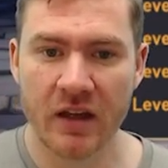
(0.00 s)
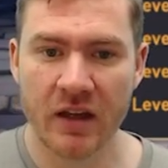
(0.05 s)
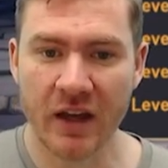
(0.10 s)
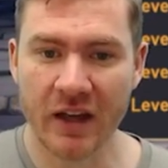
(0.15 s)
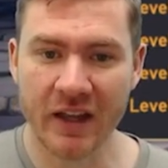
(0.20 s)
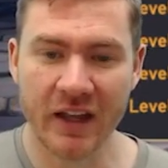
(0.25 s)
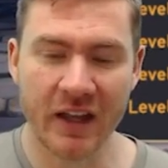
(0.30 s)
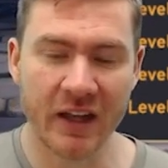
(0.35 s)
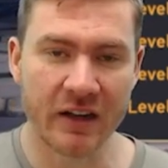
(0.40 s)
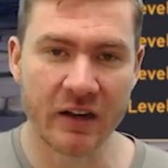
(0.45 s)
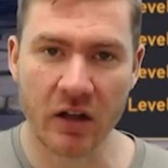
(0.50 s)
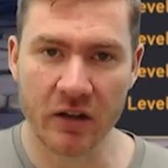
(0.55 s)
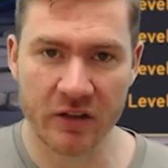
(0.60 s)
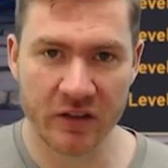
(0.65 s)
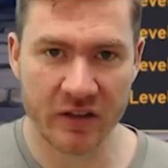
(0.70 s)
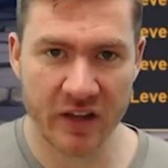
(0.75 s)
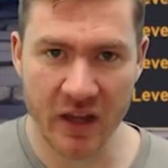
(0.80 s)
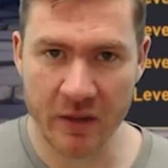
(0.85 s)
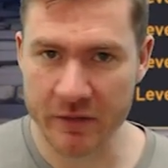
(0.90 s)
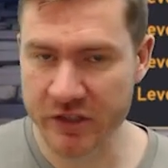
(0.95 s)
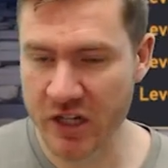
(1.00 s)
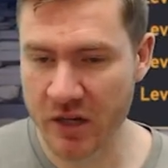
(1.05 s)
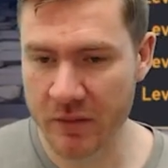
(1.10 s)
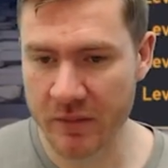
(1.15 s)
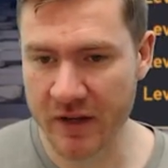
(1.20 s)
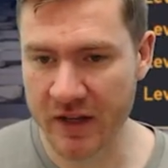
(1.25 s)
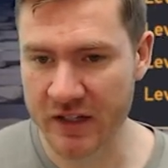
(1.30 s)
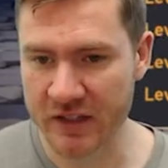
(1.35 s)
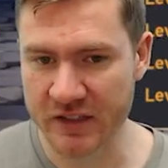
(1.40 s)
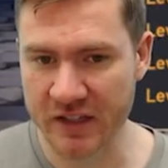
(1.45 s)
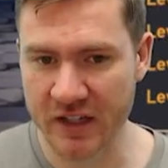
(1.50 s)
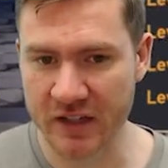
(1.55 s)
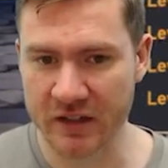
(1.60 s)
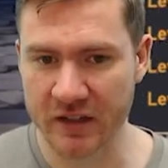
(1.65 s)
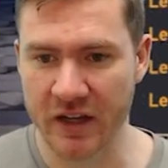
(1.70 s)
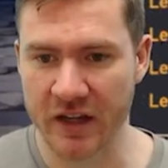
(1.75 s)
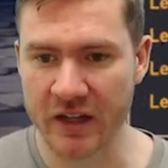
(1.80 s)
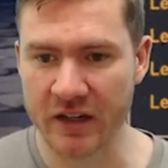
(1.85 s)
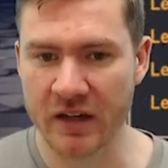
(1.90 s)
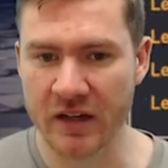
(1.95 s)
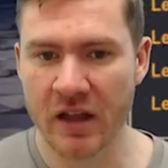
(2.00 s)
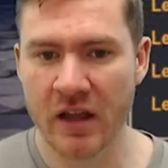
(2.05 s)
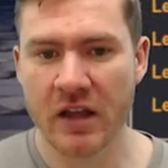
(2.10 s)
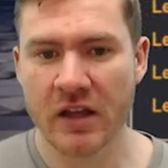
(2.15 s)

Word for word: Again, all the damage coming in is getting cut.